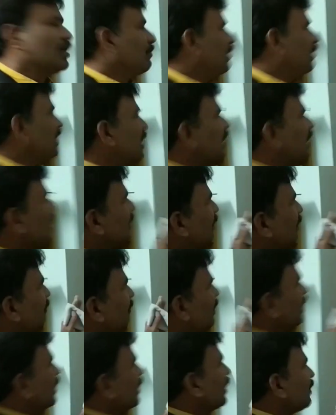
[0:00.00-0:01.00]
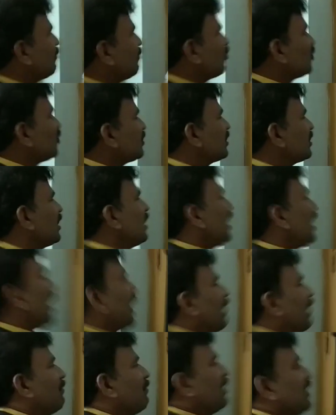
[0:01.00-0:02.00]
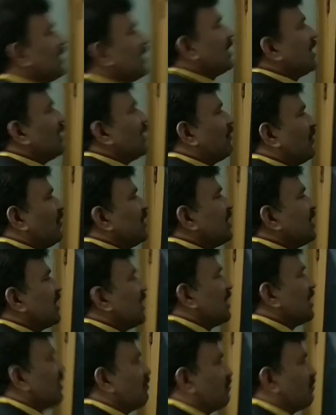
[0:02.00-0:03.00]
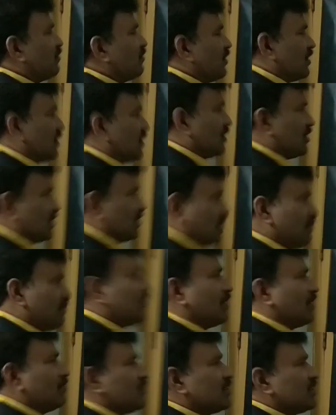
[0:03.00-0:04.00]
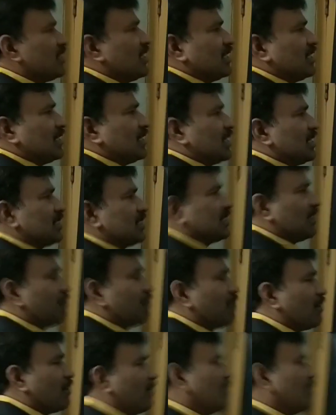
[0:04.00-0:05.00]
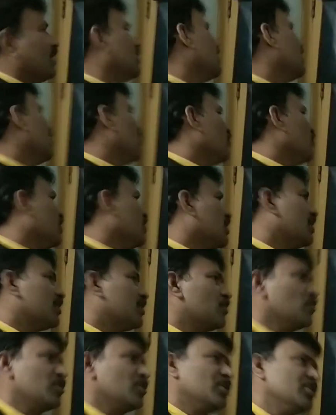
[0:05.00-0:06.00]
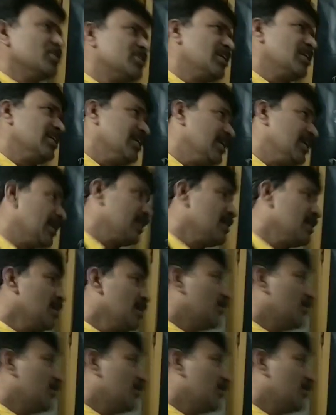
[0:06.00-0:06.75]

Based on the medical reports and mental and physical uh, symptoms that is temperament we can cure easily here